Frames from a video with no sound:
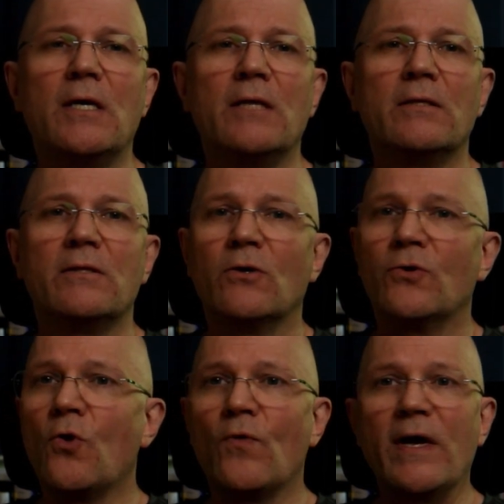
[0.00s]
There are
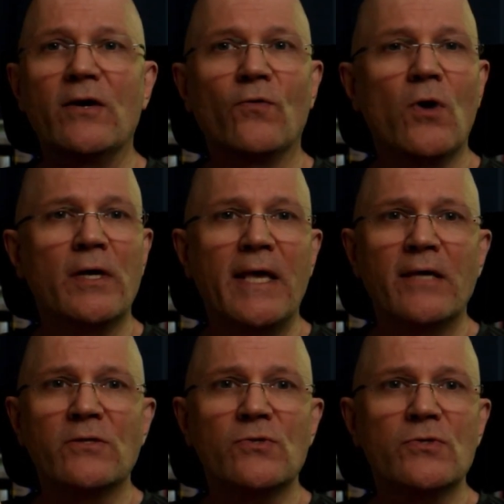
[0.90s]
no right or wrong
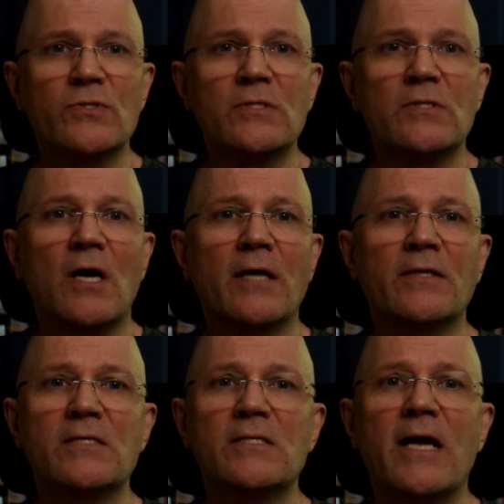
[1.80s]
answers on
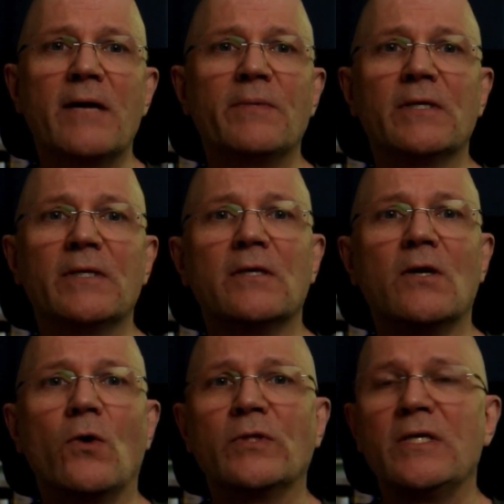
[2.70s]
this topic,
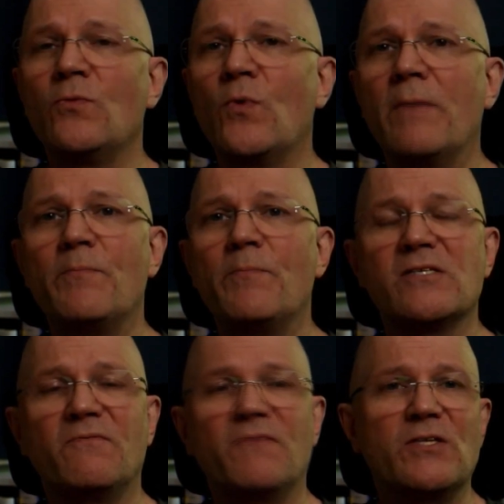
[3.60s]
only what
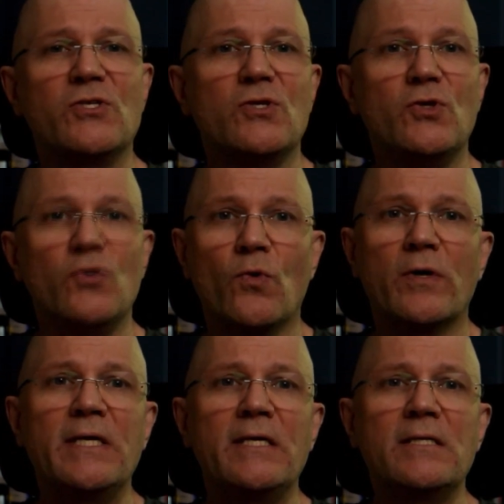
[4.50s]
best fits your
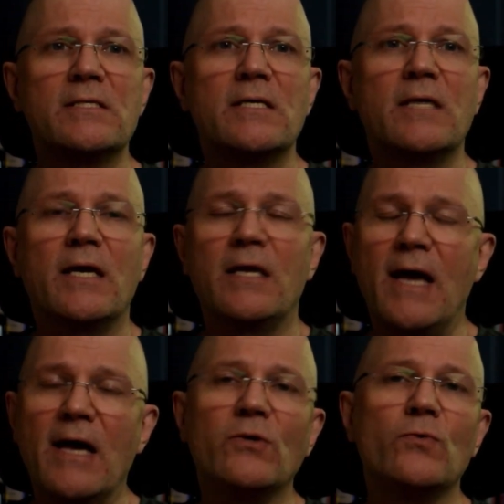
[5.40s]
needs and
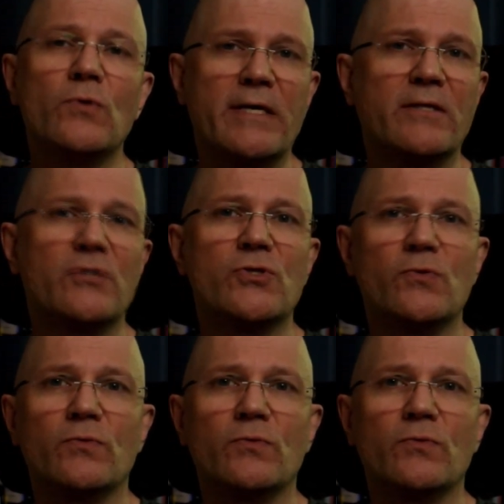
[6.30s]
how you like to shoot.